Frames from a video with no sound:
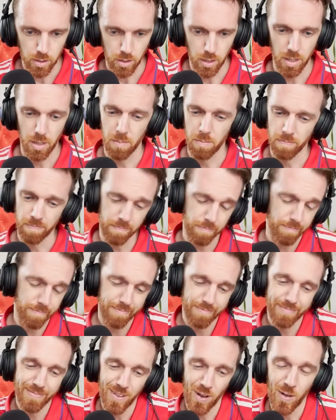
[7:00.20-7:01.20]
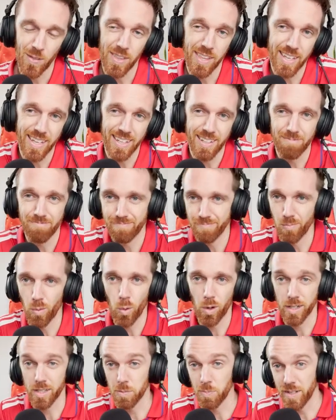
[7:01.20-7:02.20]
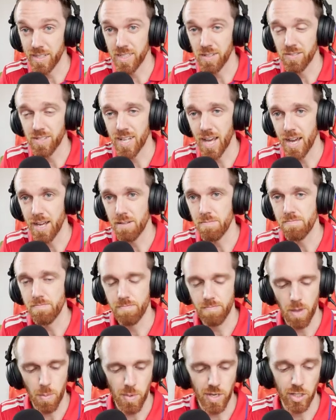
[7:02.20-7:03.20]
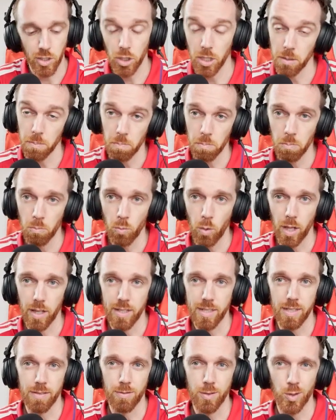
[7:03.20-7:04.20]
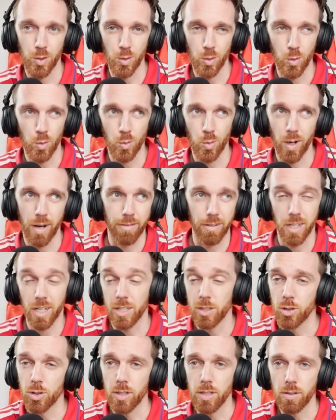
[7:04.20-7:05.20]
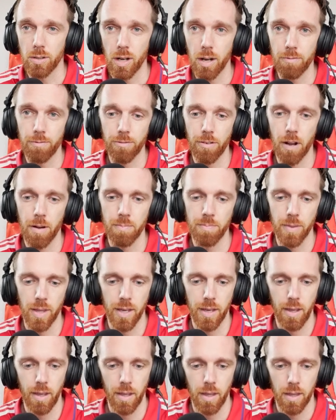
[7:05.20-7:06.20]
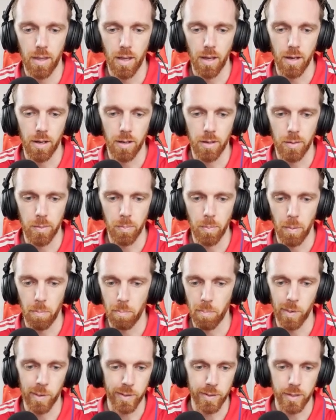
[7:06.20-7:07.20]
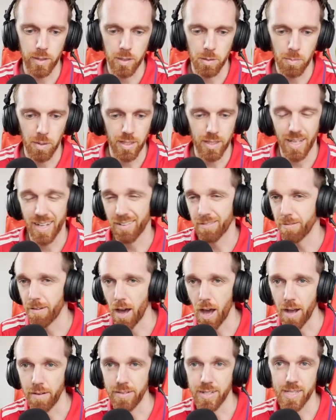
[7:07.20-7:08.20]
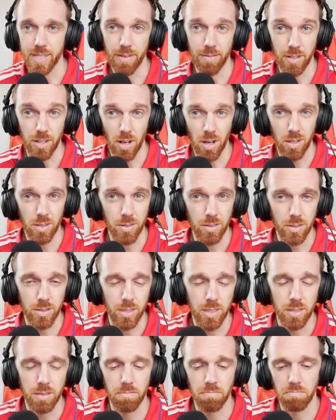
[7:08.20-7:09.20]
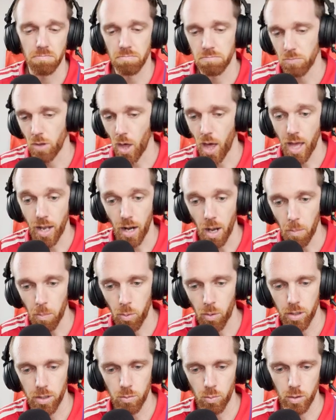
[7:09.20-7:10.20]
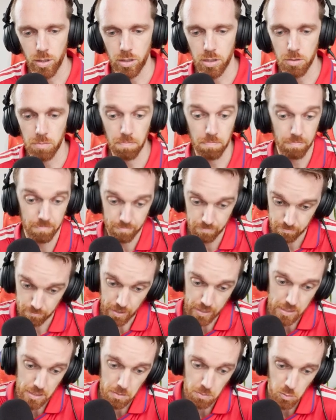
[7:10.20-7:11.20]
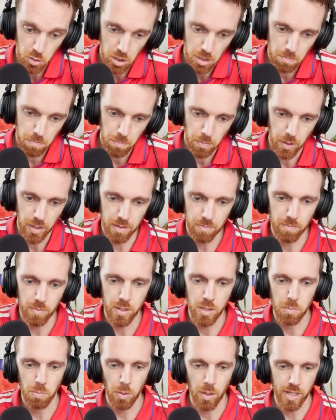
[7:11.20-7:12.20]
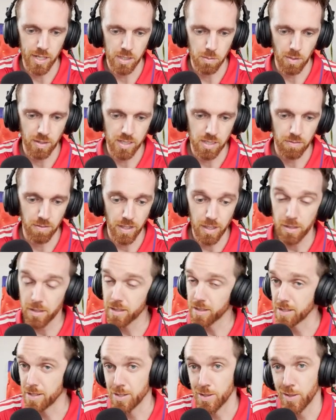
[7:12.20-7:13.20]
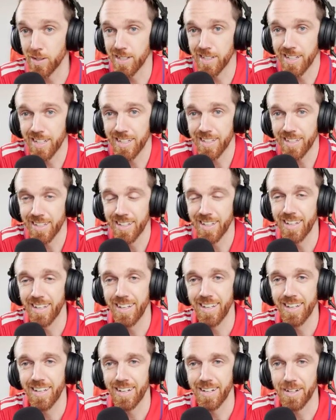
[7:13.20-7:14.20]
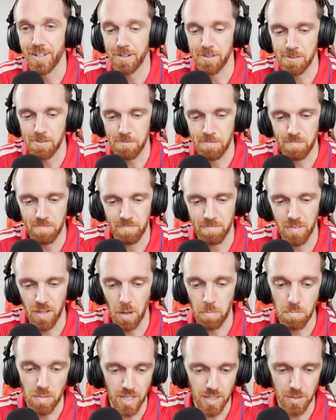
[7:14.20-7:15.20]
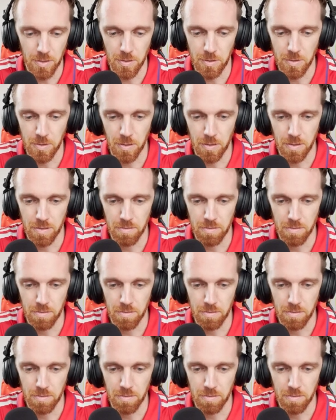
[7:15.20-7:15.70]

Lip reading: on the more expensive side, maybe cheap relative to whatever country you come from. But burgers being like $5 to $7 and upward, which might seem cheap, but is pretty expensive here because you could get a meal